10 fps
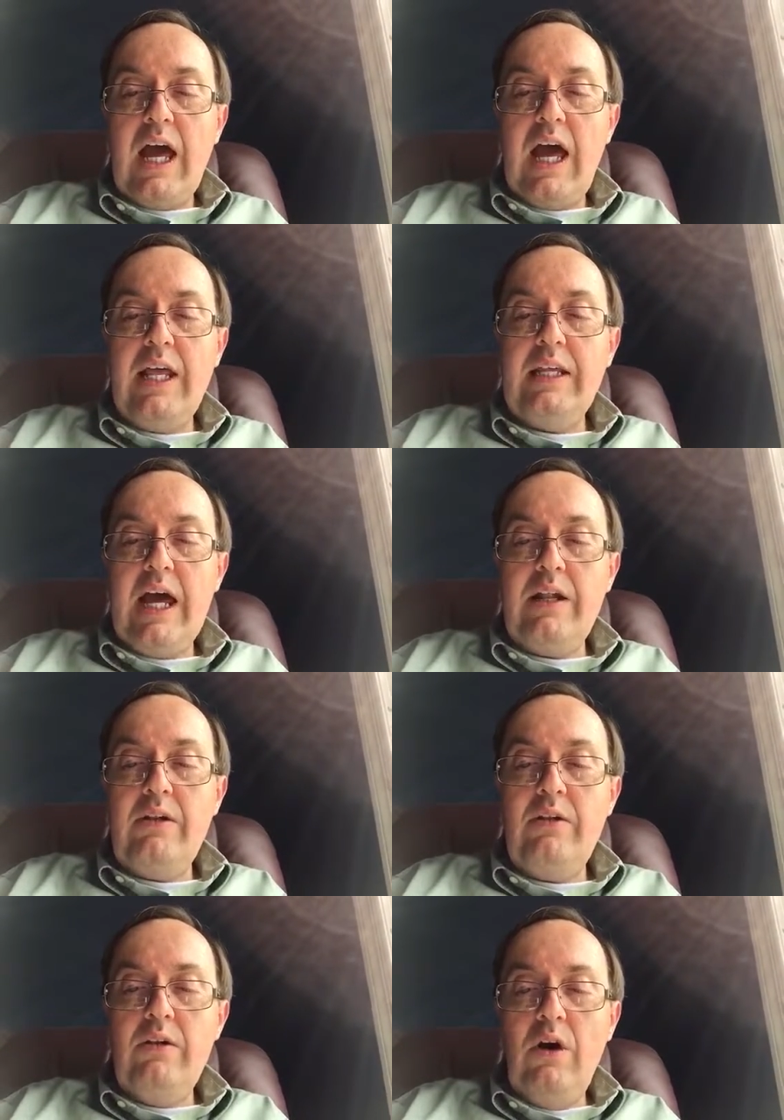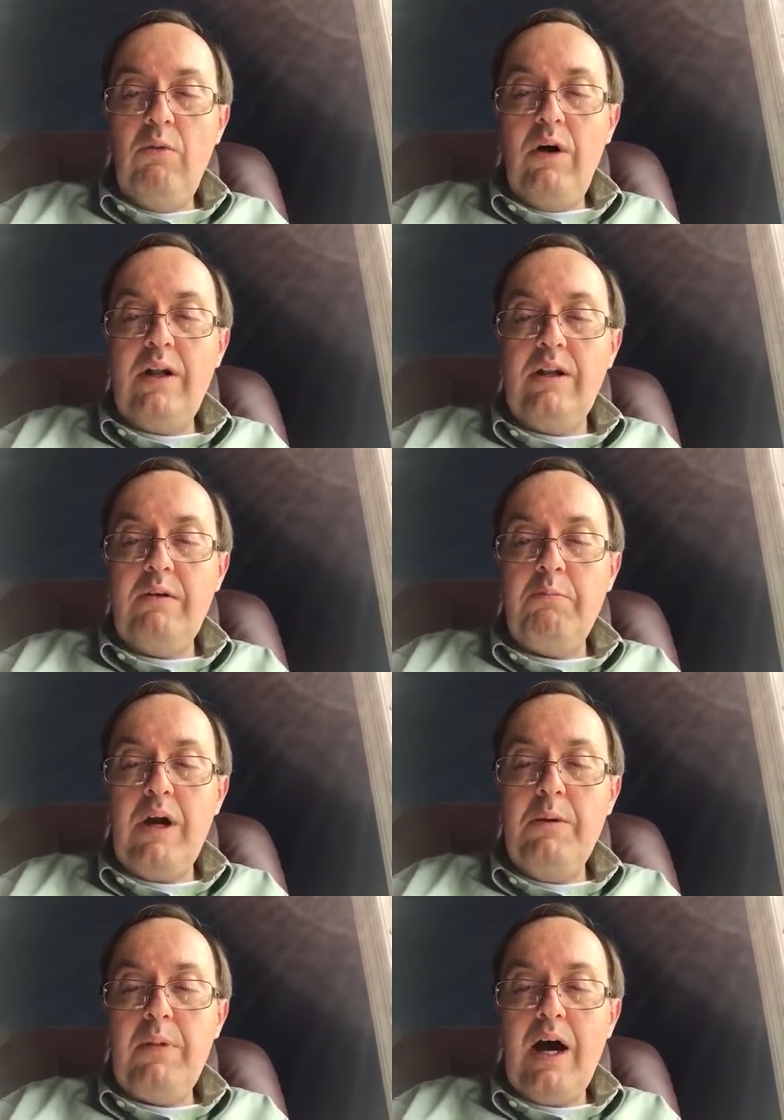and that no one
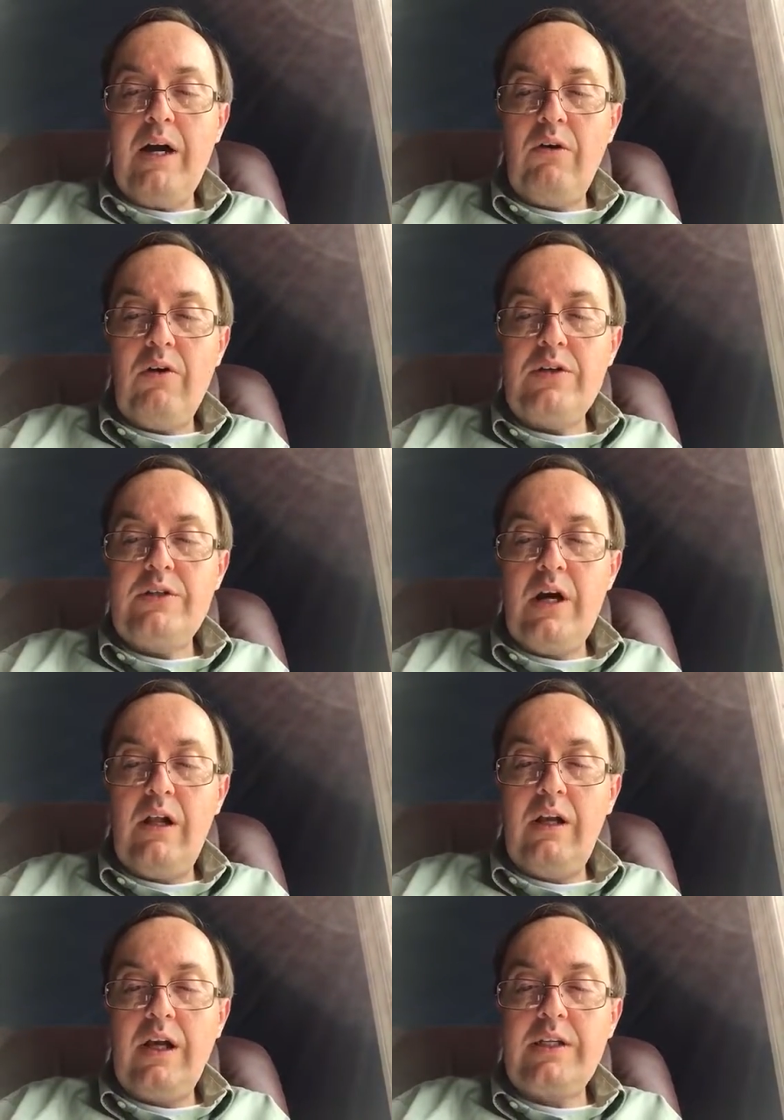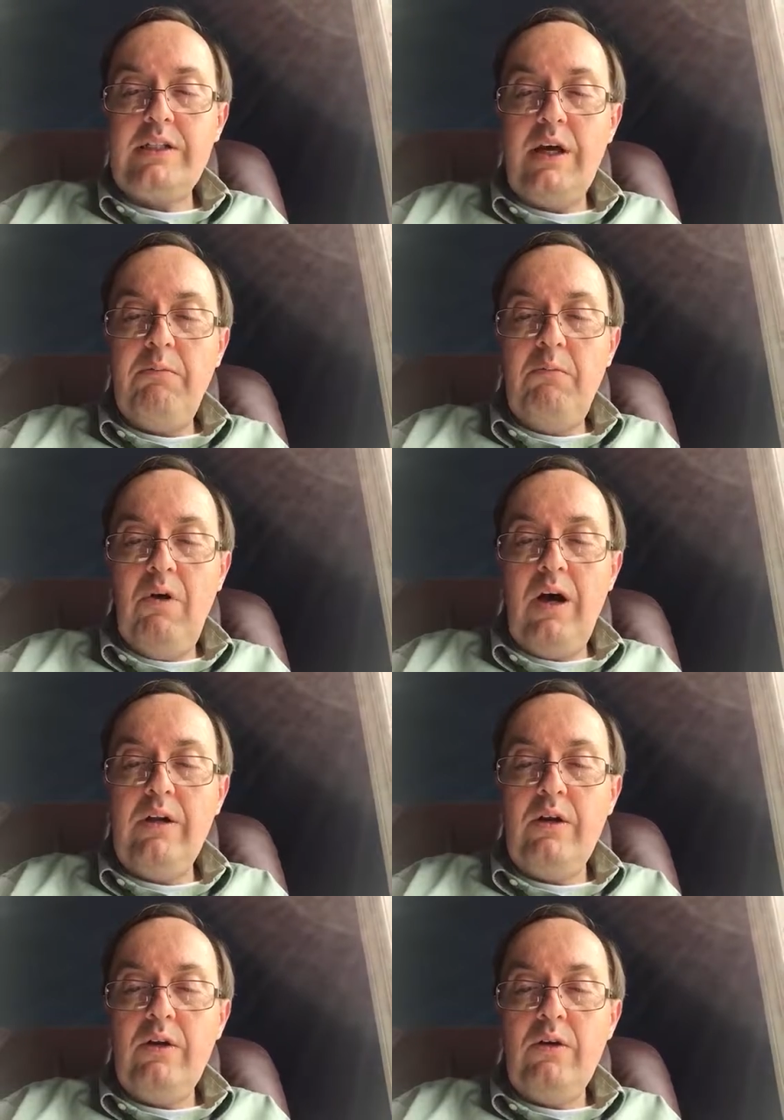may buy or sell except
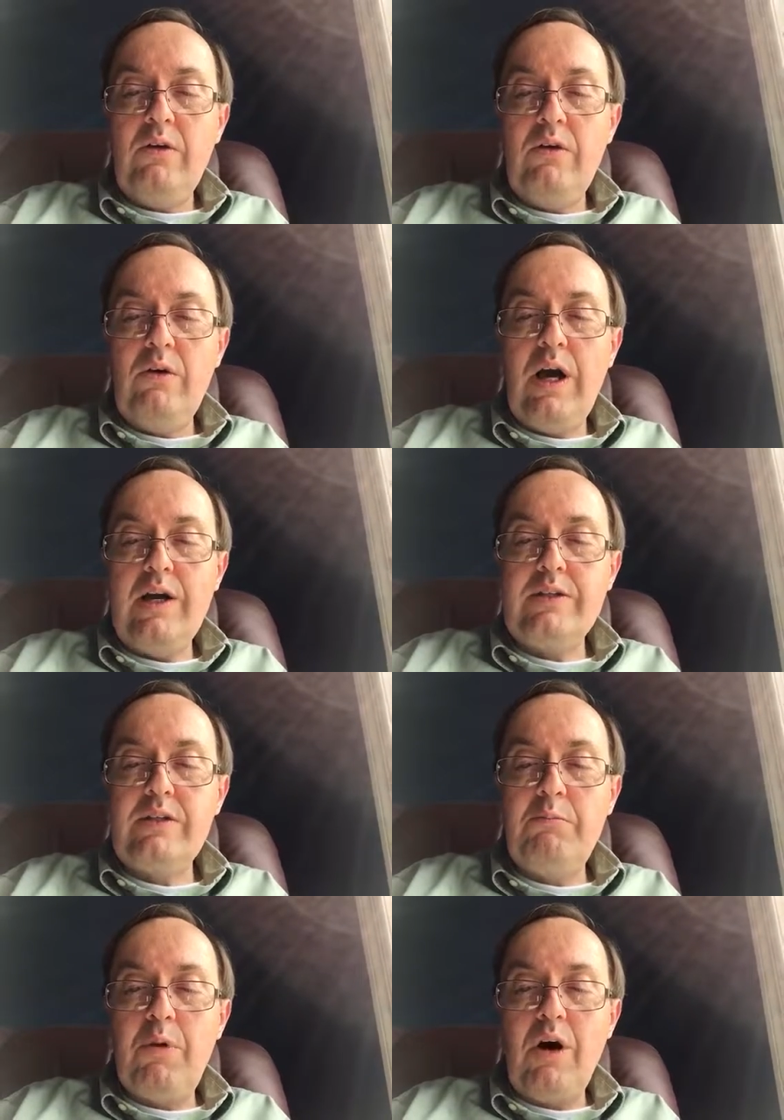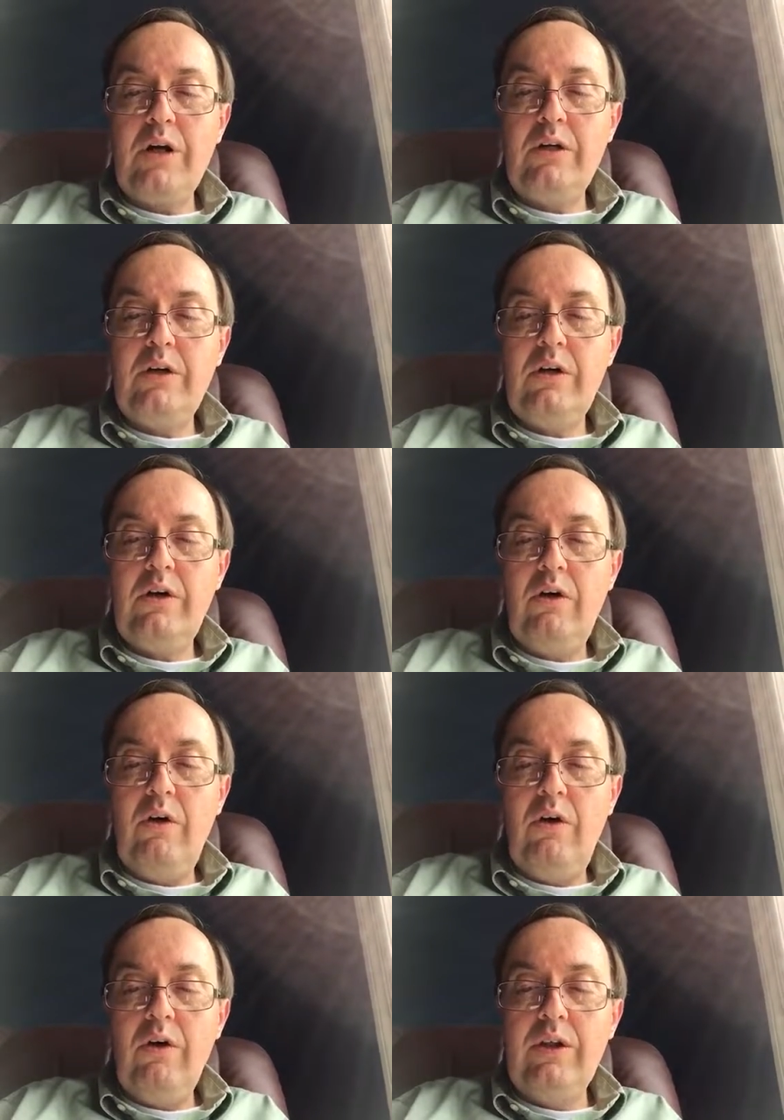one who has the mark
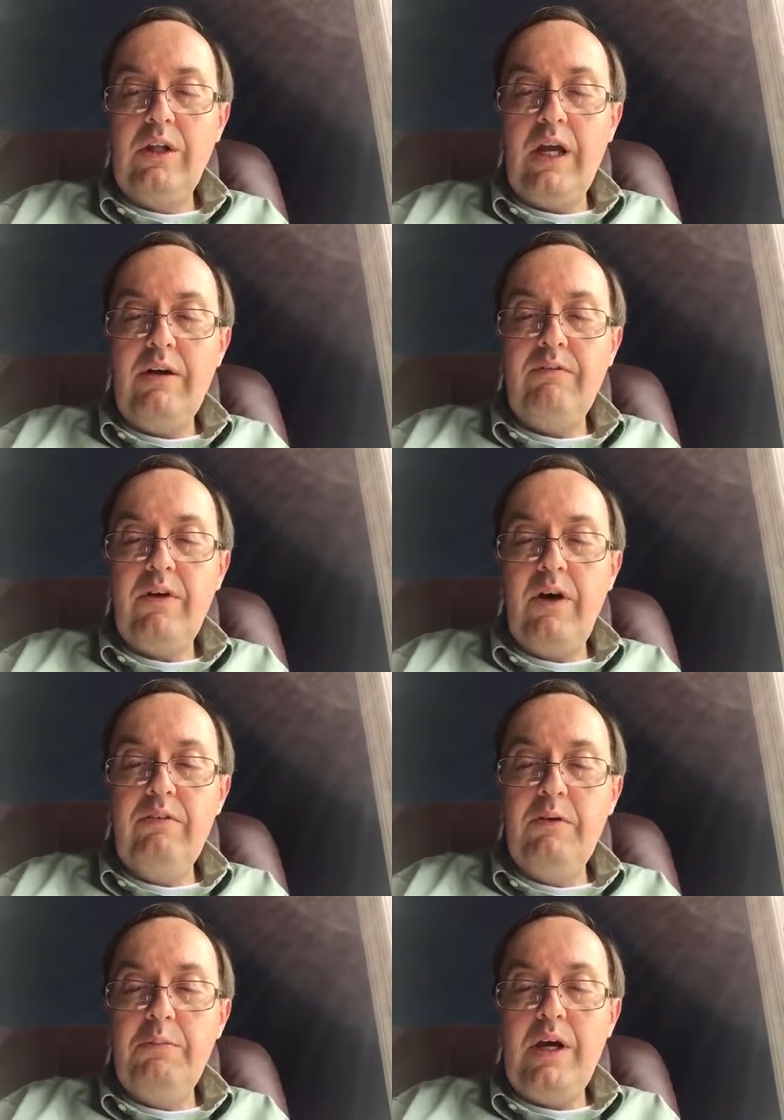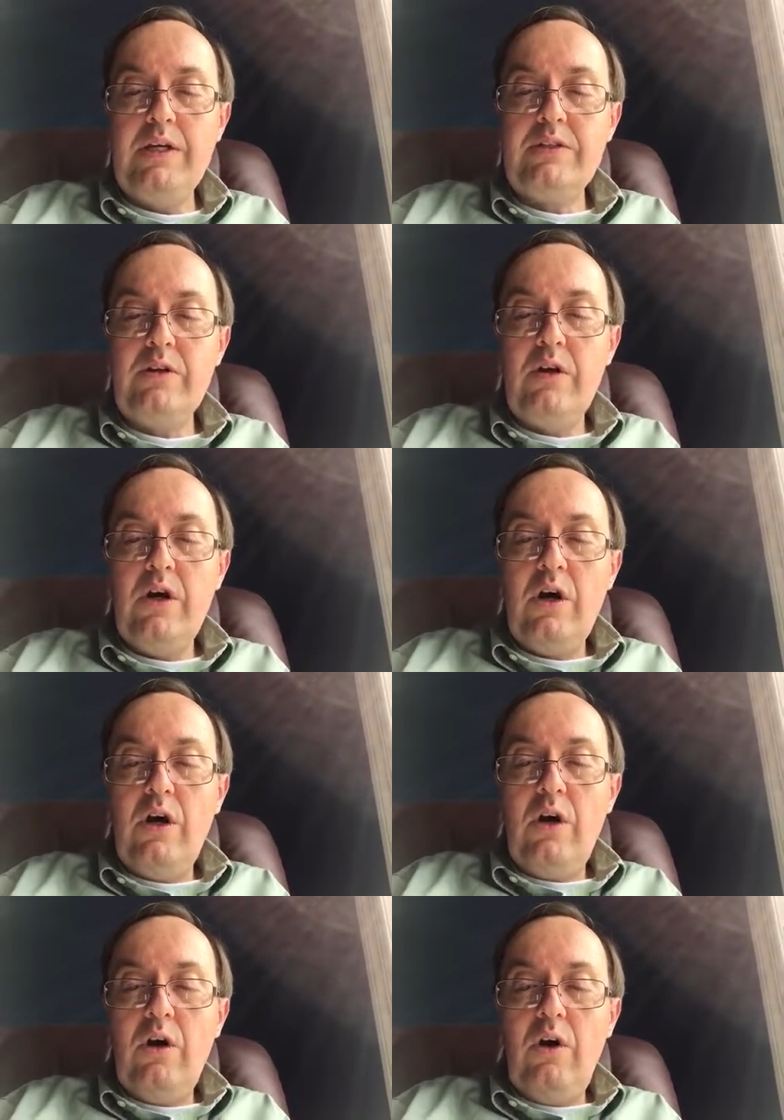or the name of the beast
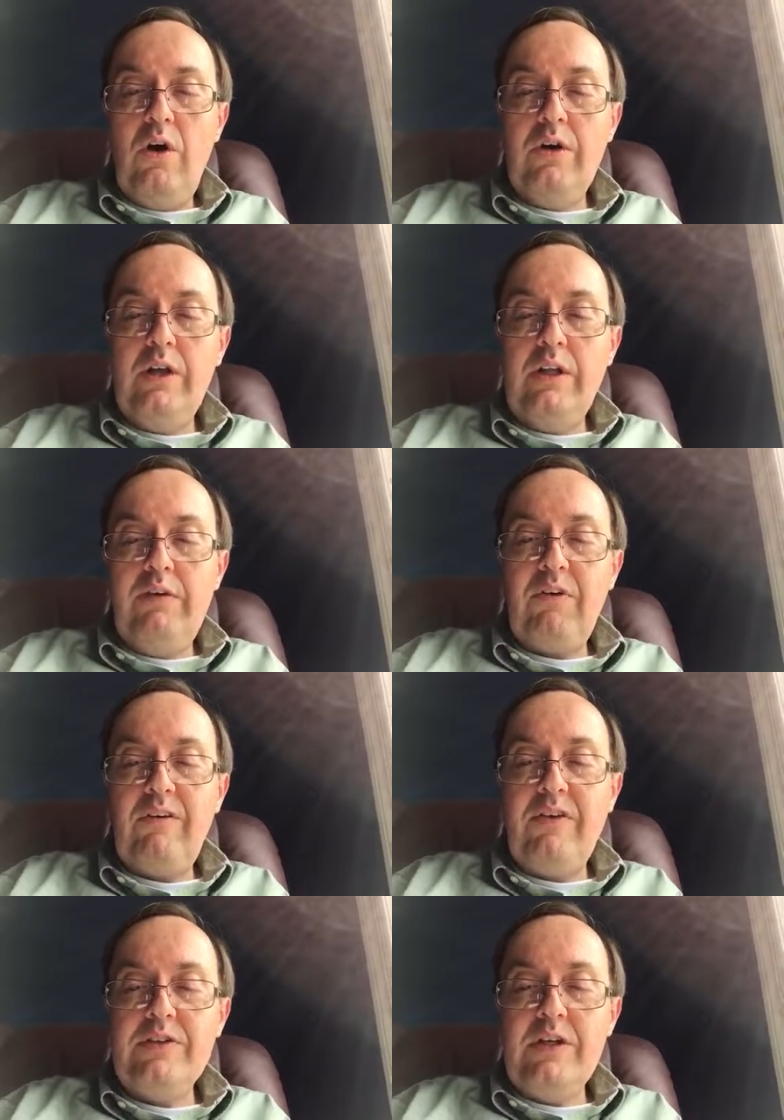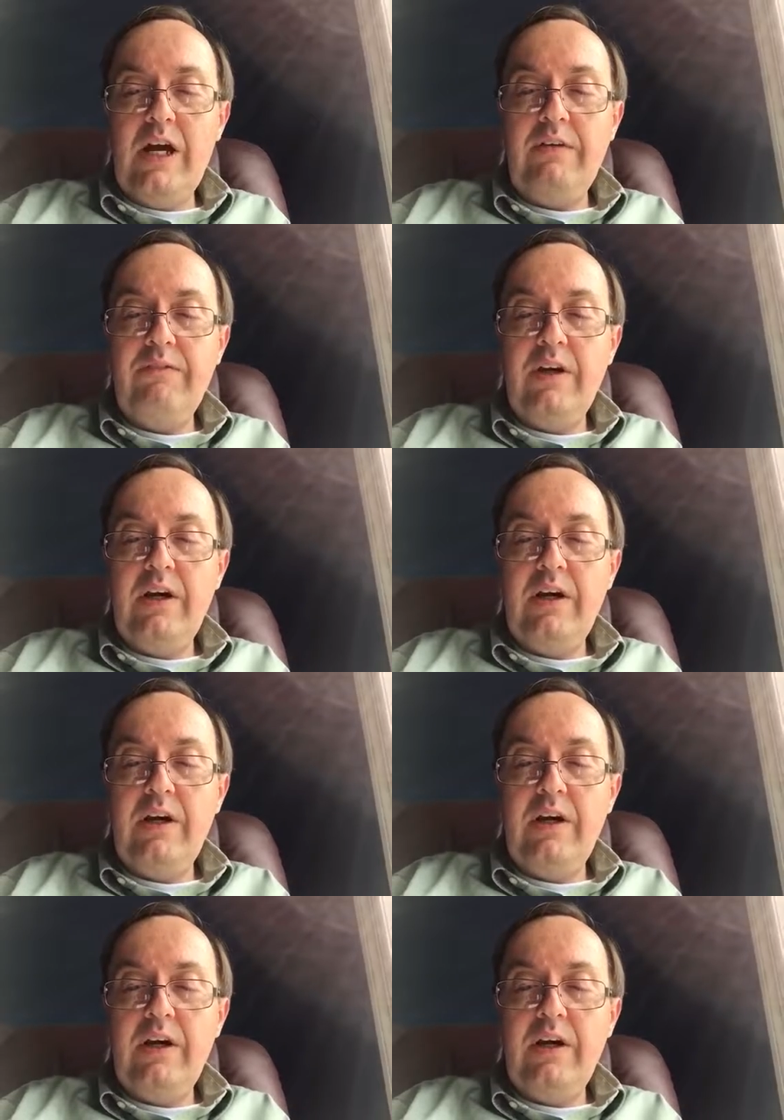or the number of his name.